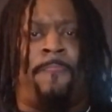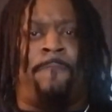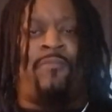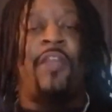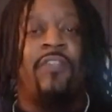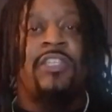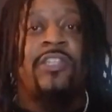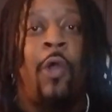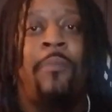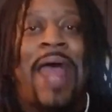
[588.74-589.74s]
There is
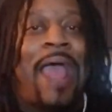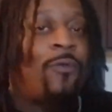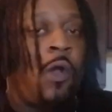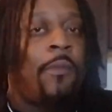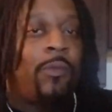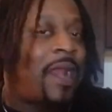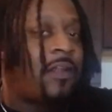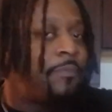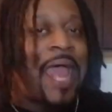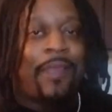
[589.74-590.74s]
no black woman without
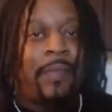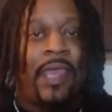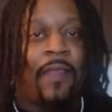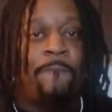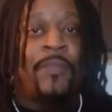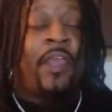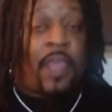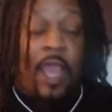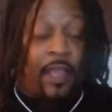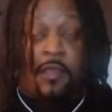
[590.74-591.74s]
a black man.
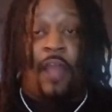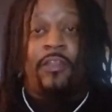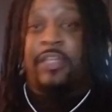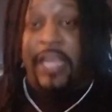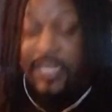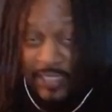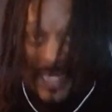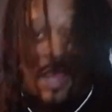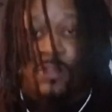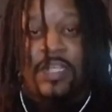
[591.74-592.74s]
Other than anything
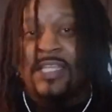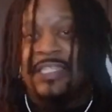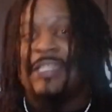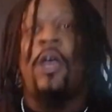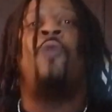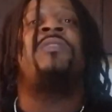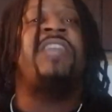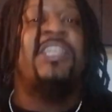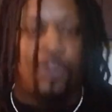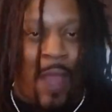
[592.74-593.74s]
else is just
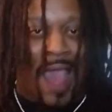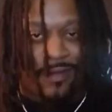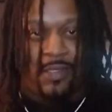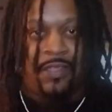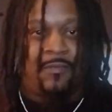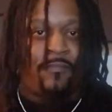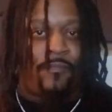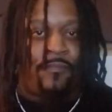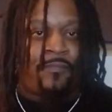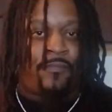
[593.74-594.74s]
homosexuality.
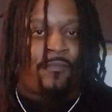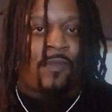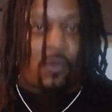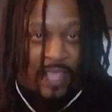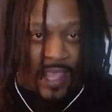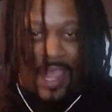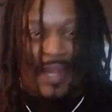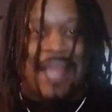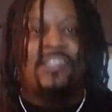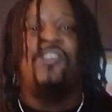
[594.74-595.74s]
Okay? And
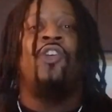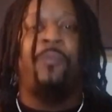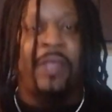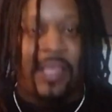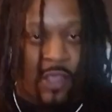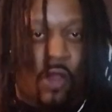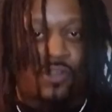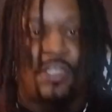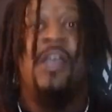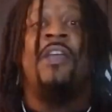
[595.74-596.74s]
that's European
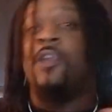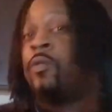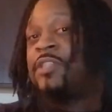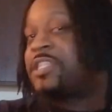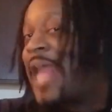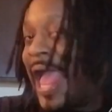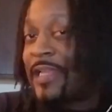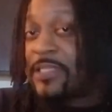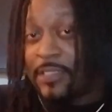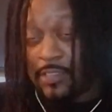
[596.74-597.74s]
culture. No
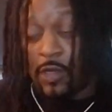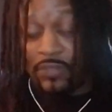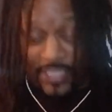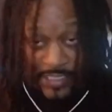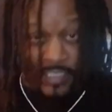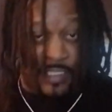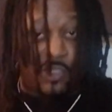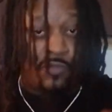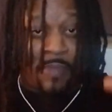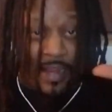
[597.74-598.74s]
shots, no disses
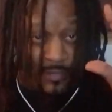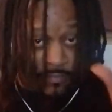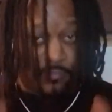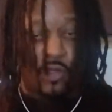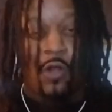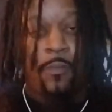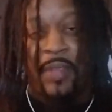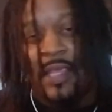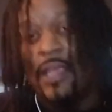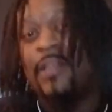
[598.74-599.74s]
to my
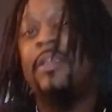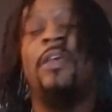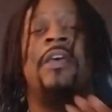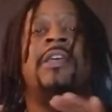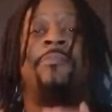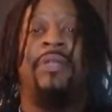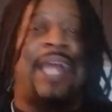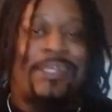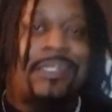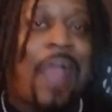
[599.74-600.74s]
European But
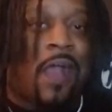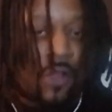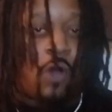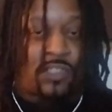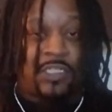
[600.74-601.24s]
that's y'all culture.